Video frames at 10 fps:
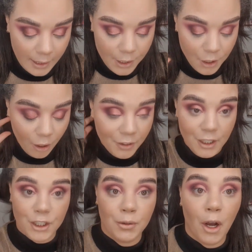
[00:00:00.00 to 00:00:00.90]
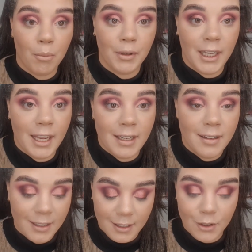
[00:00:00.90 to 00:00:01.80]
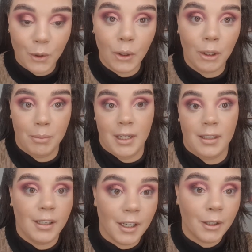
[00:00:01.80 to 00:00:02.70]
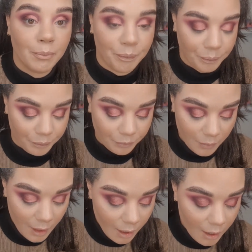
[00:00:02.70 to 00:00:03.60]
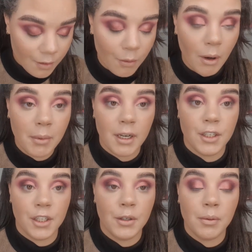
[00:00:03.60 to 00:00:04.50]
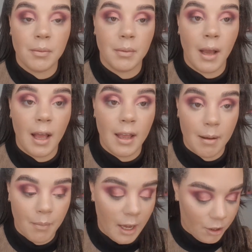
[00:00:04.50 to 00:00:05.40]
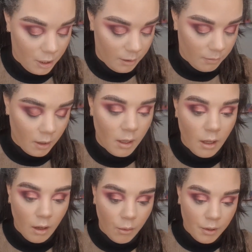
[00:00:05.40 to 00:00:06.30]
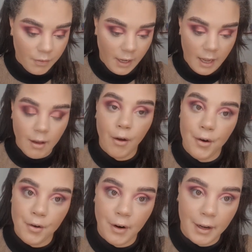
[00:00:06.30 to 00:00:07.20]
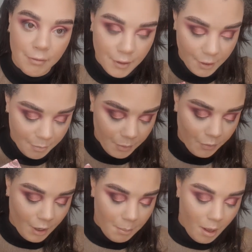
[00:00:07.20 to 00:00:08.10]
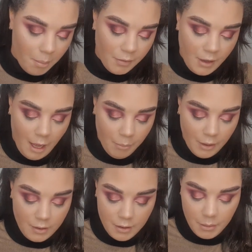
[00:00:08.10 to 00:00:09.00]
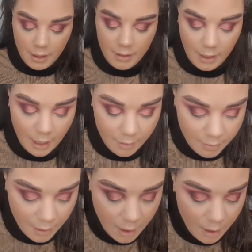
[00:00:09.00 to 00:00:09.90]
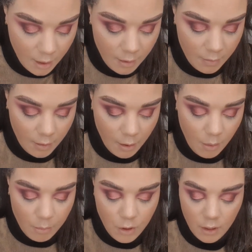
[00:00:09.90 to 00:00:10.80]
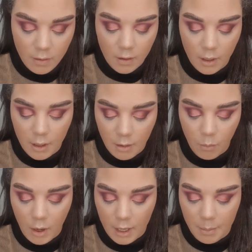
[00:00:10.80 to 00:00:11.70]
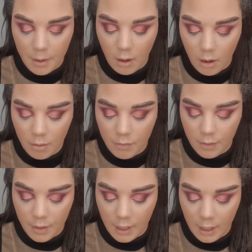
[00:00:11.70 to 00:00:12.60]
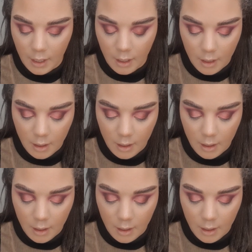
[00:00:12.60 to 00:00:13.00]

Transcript: Nothing too complicated at all, but you know. So what I'm going to do, I actually always forget under eye first before I pop off camera to do anything else. So I'm just going to wipe off the